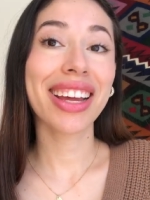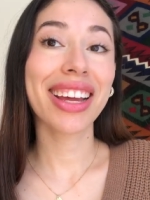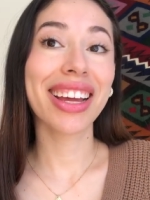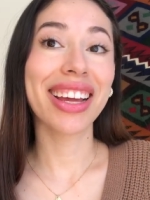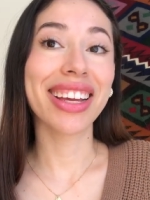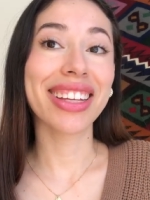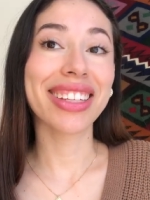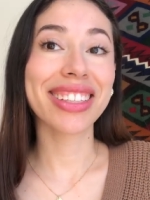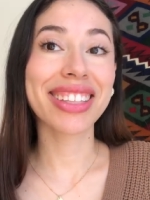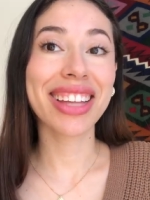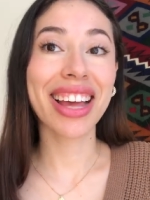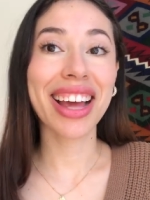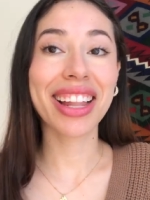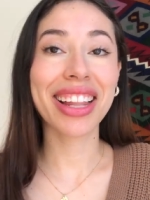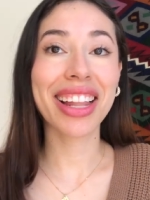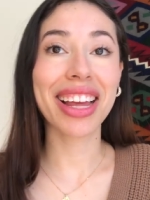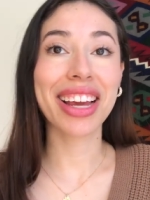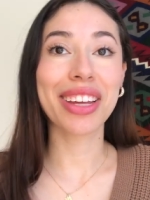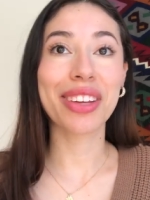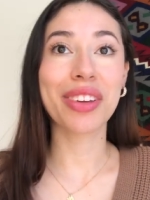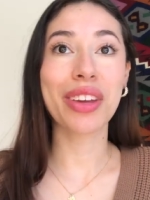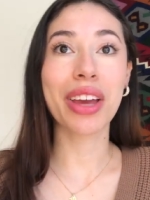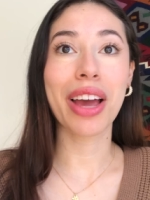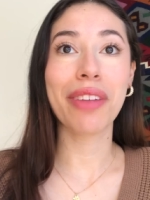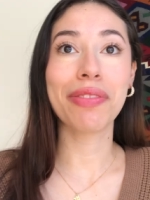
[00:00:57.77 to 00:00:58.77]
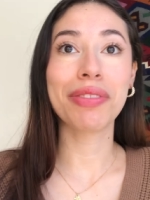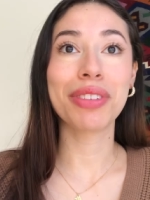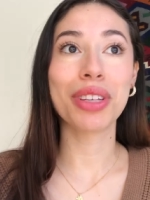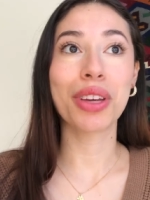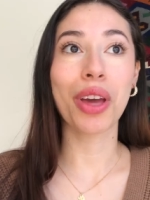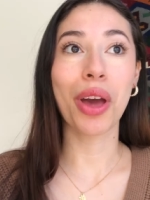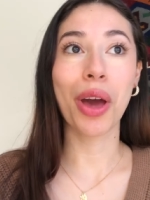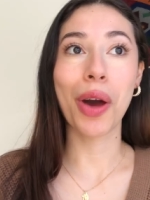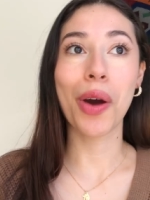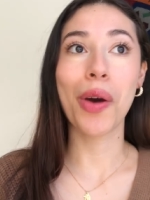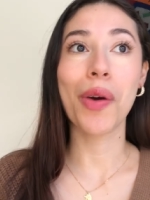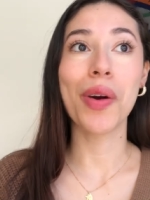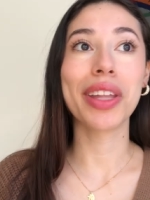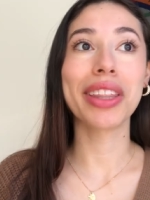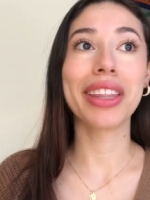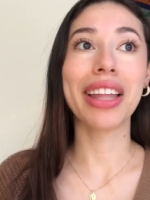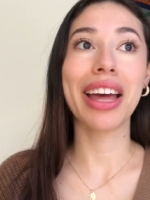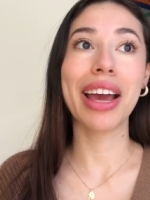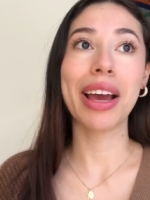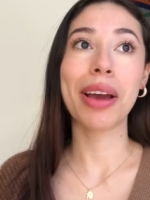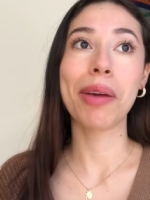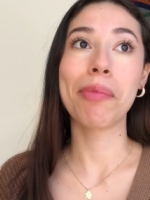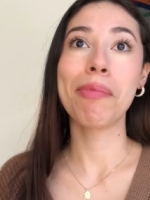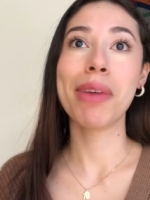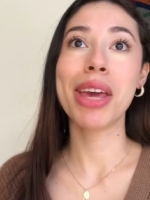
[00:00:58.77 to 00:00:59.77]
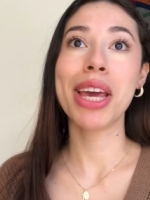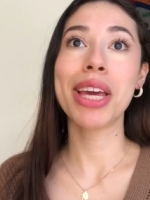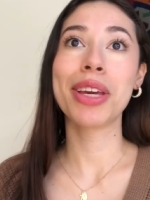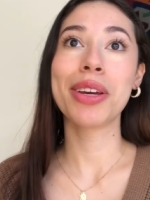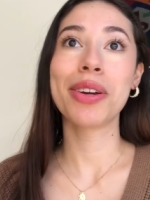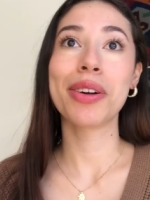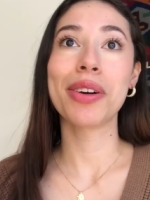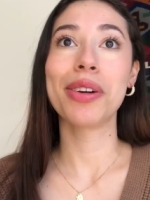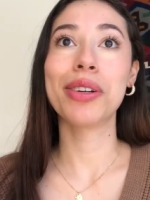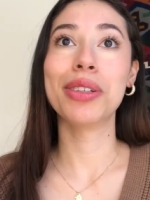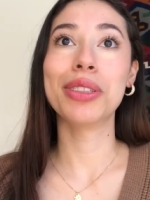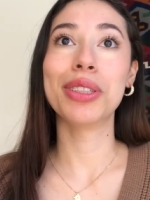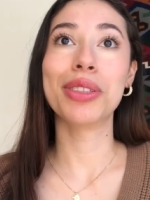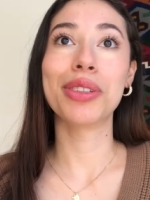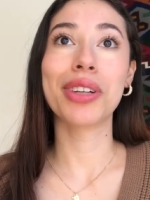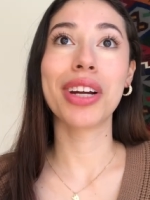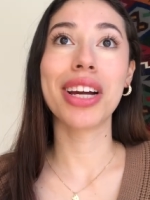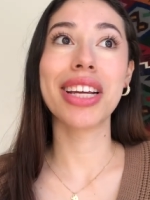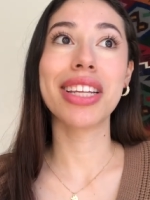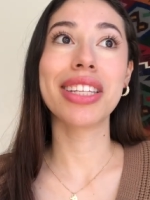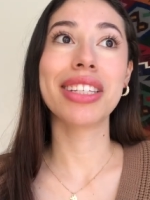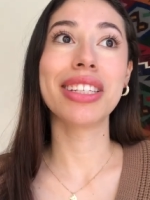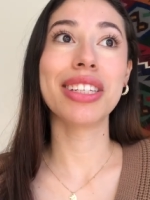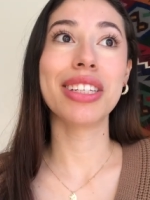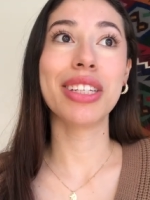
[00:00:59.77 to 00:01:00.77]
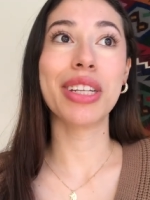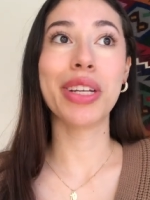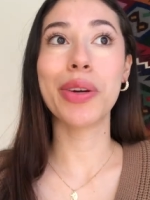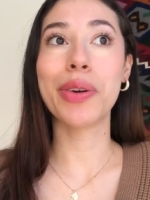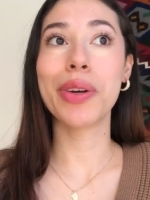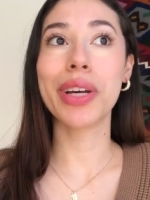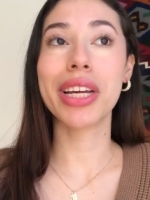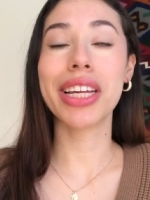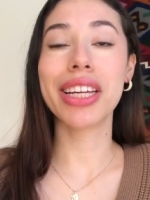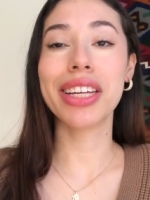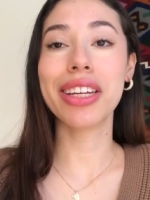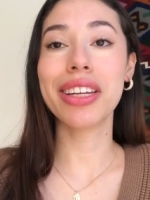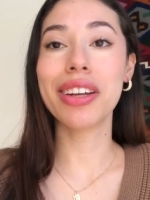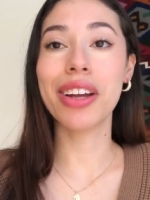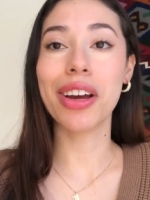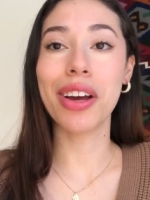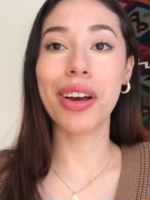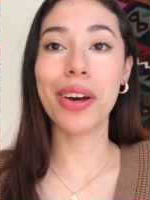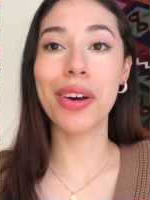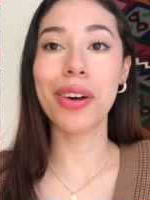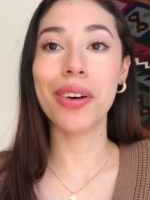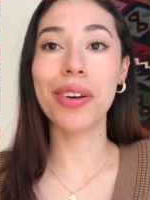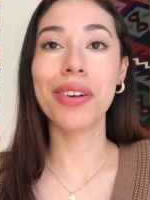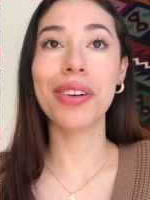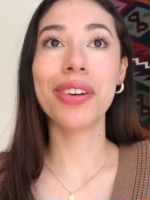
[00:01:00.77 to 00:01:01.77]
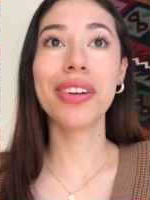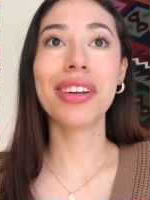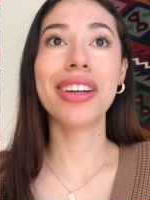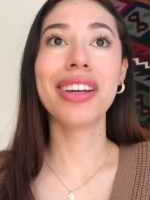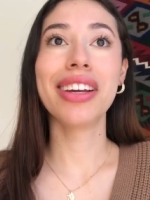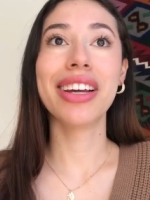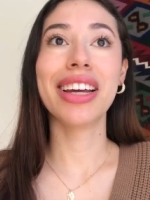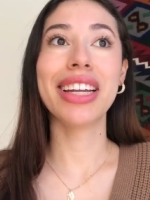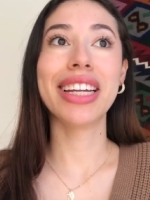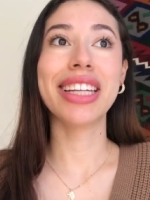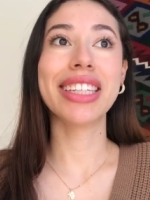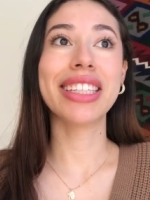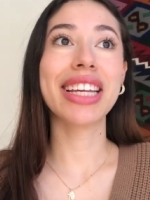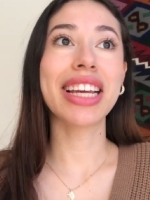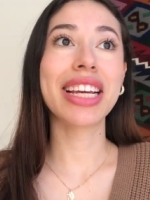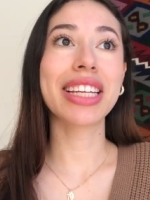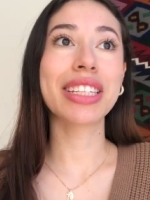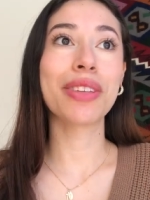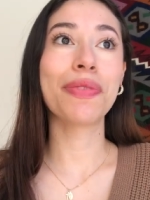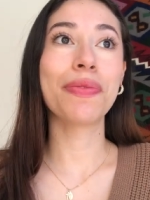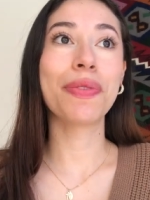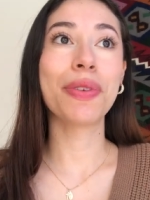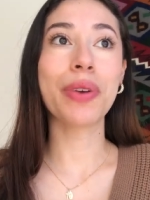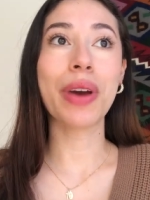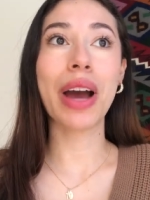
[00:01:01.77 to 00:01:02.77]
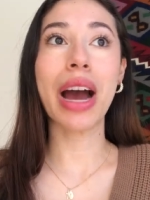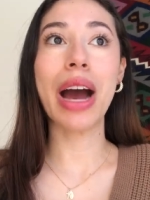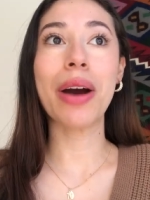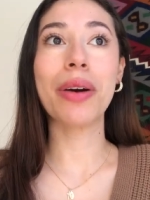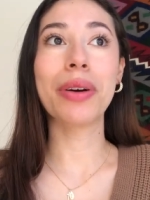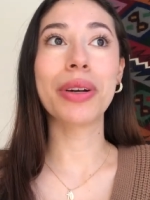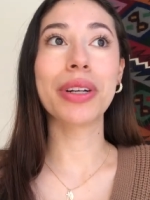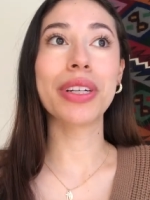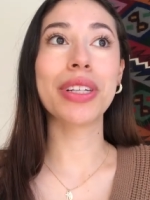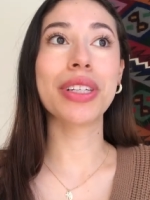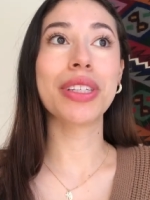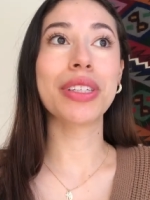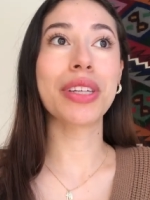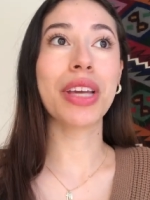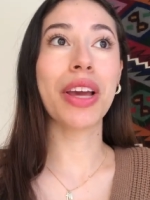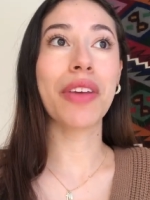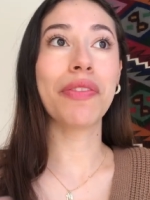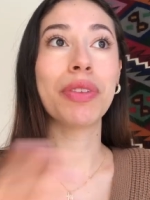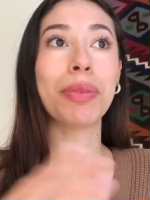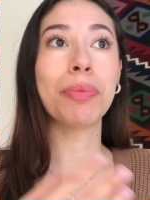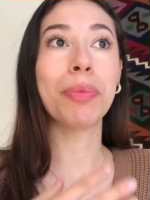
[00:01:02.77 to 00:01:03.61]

It's not like you have to go and like make your own dress and do it, you know, and it takes a few hours and you have to